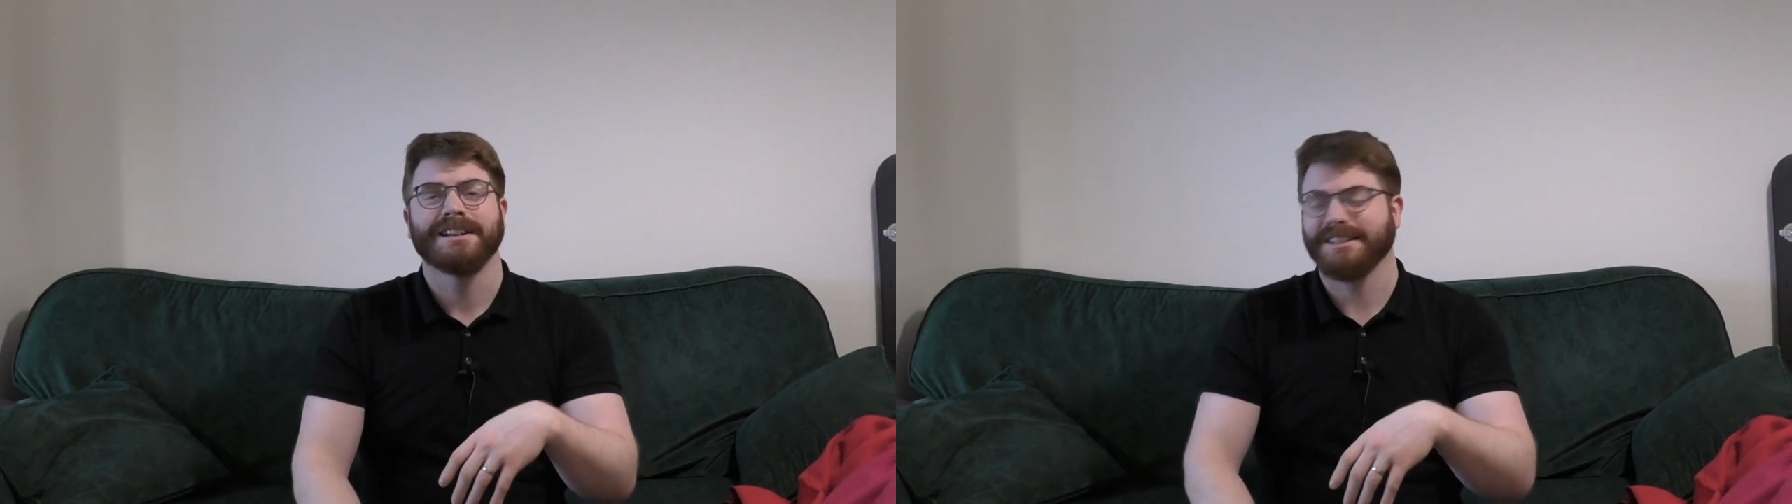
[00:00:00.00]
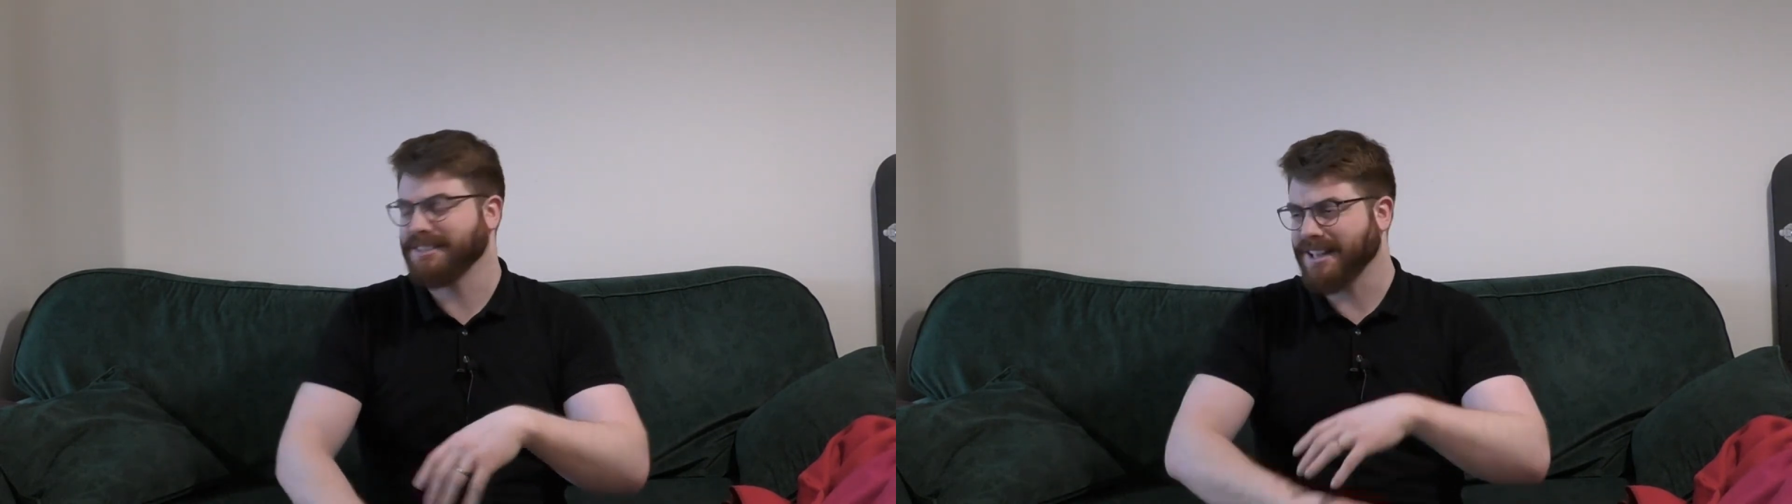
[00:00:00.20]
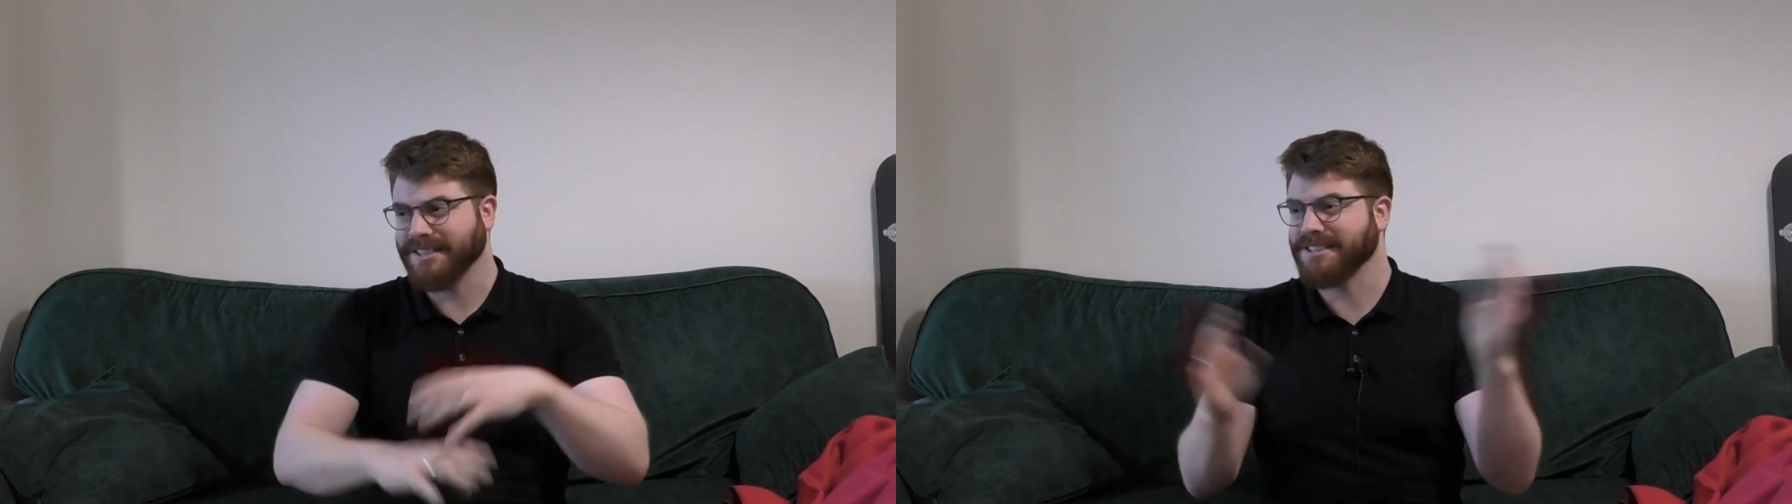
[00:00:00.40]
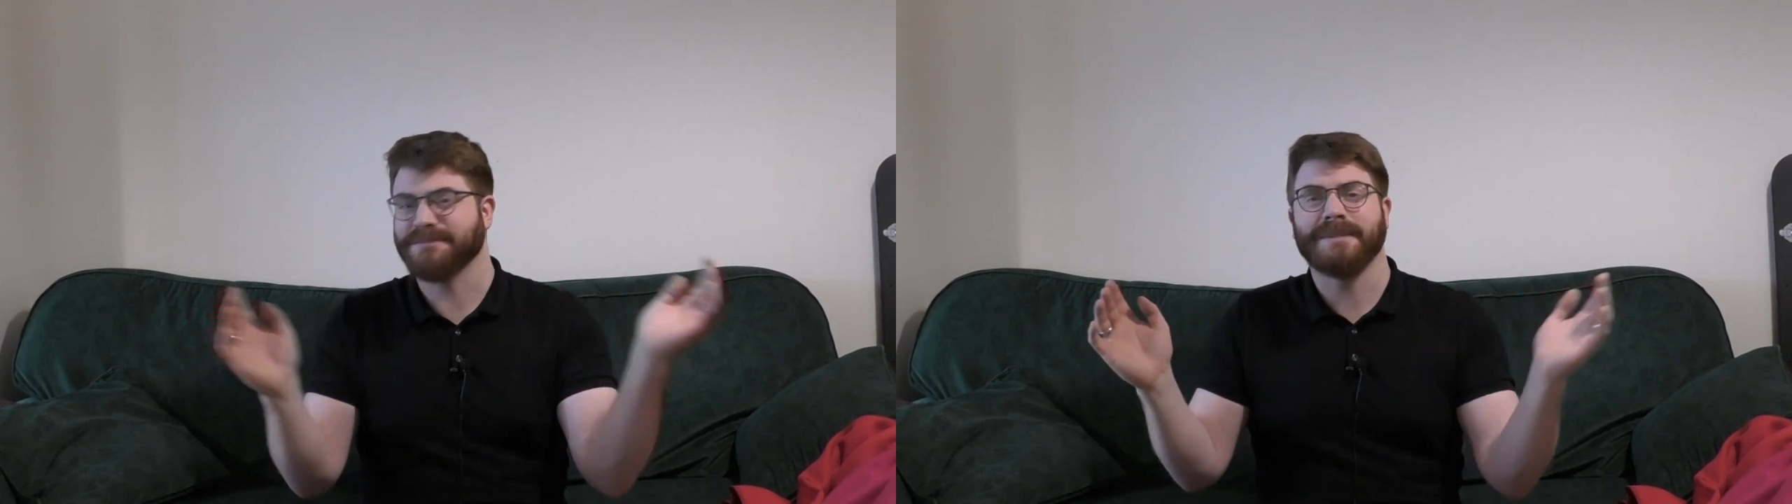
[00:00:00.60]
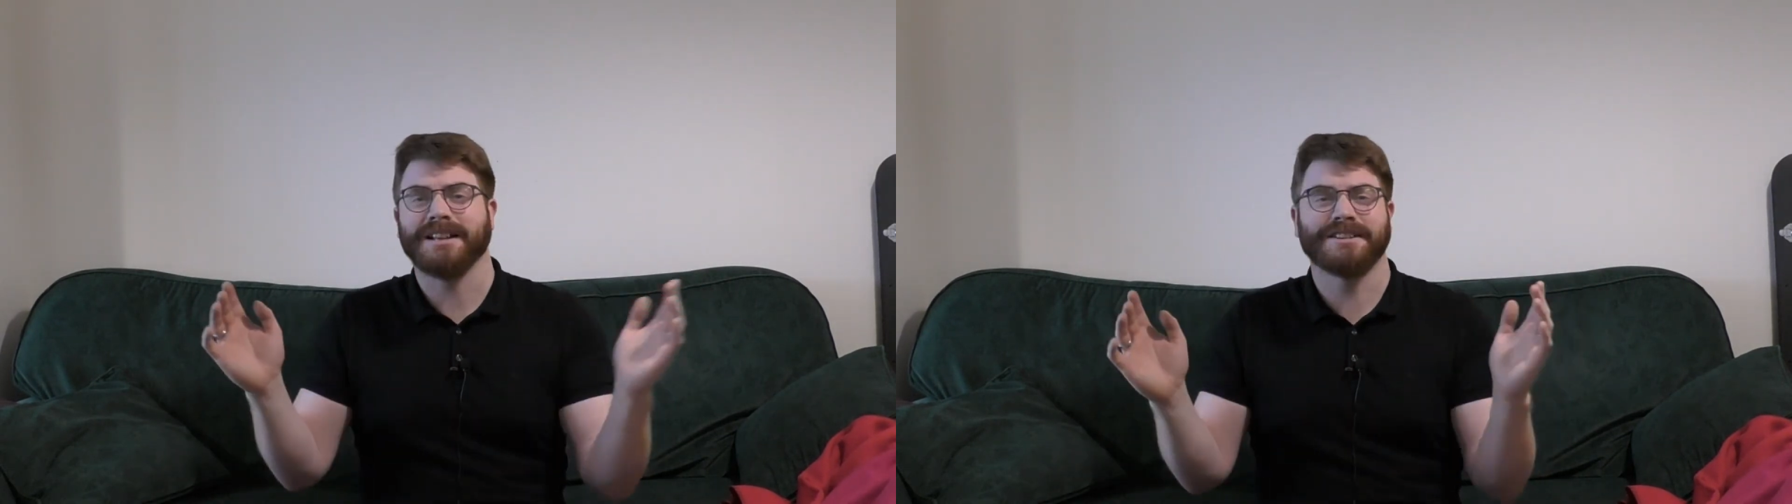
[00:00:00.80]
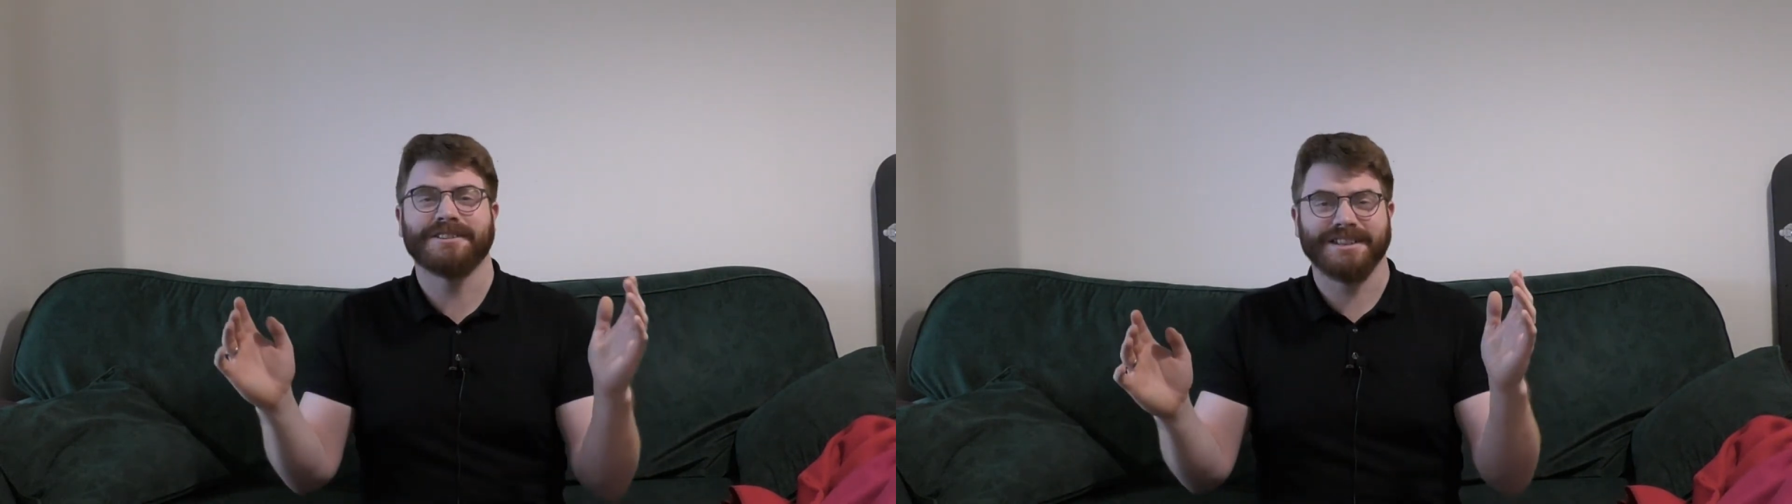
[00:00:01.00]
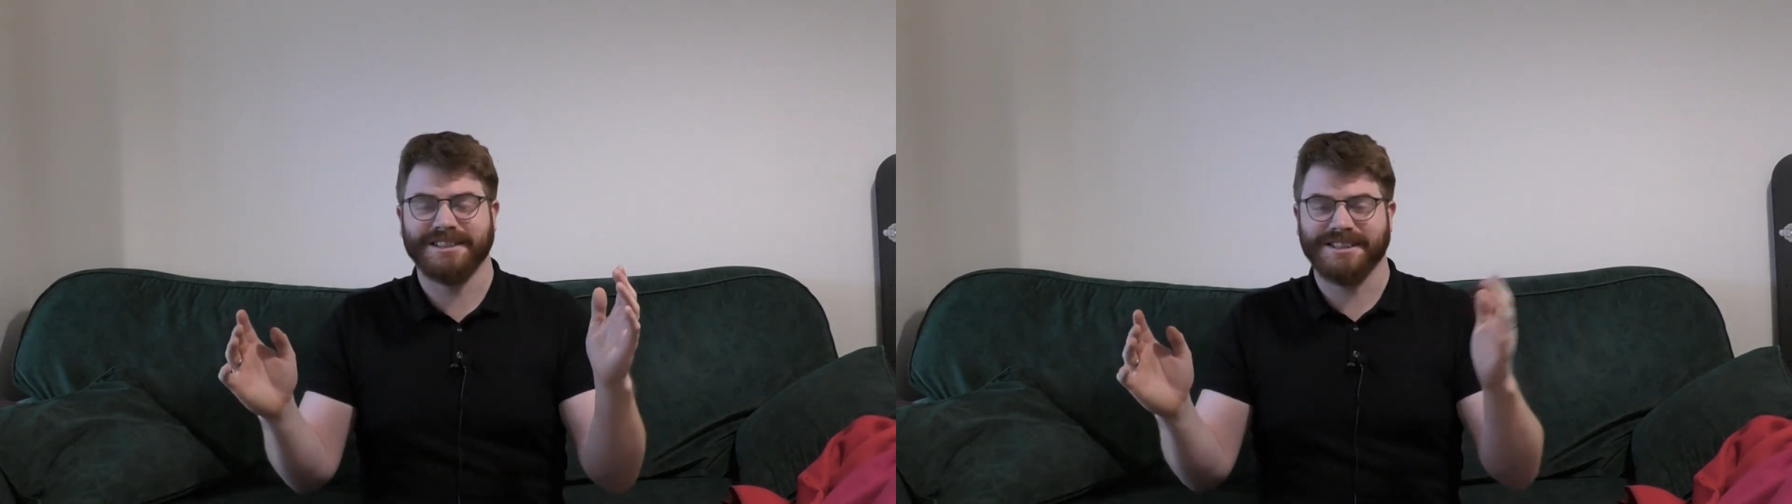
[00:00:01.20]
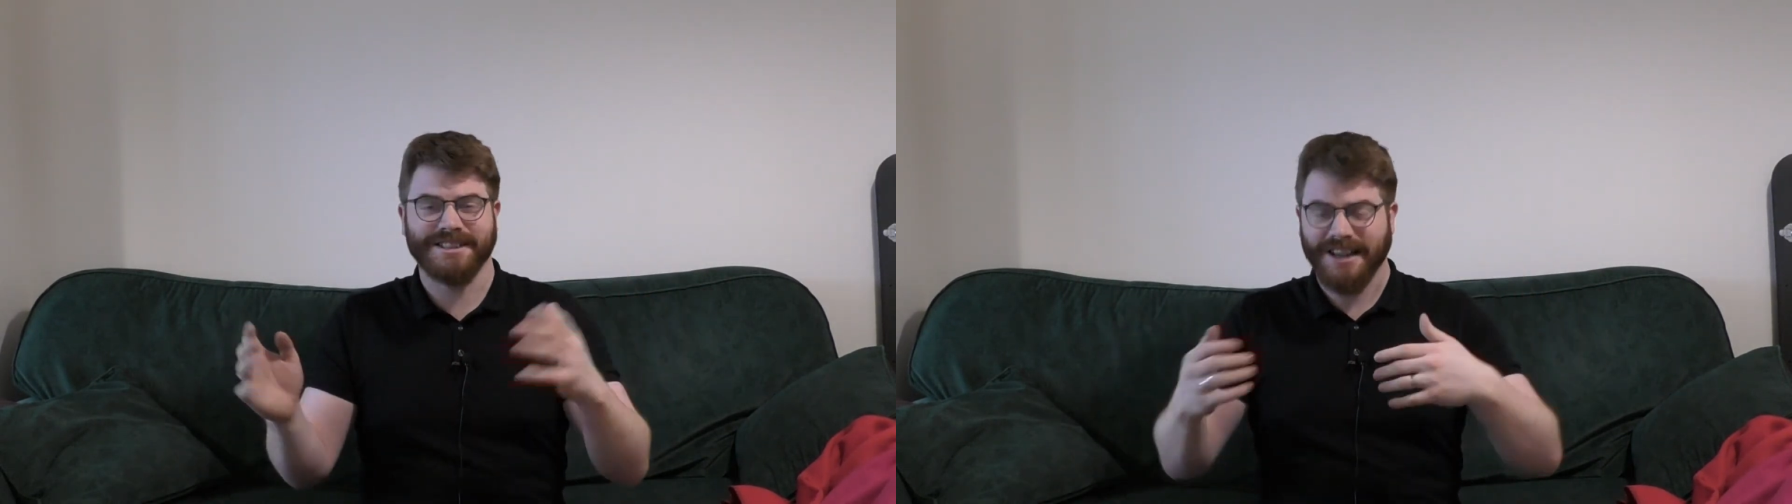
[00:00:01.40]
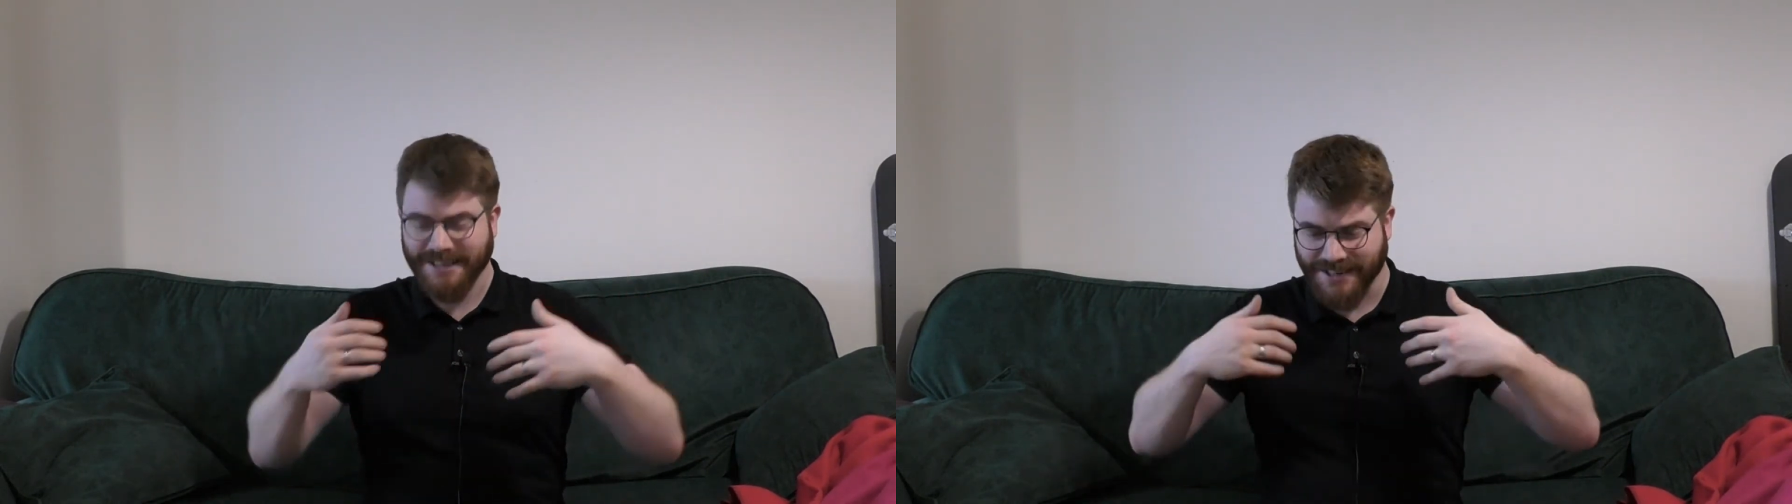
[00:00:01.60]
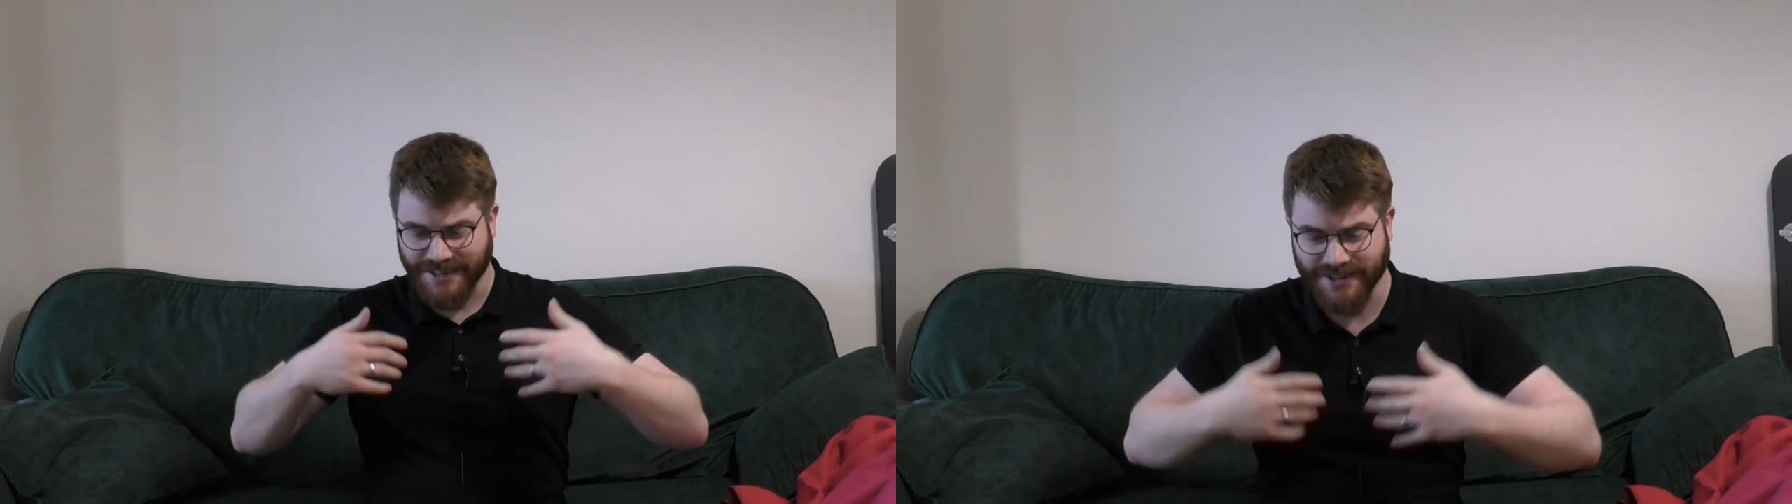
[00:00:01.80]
It doesn't matter in the slightest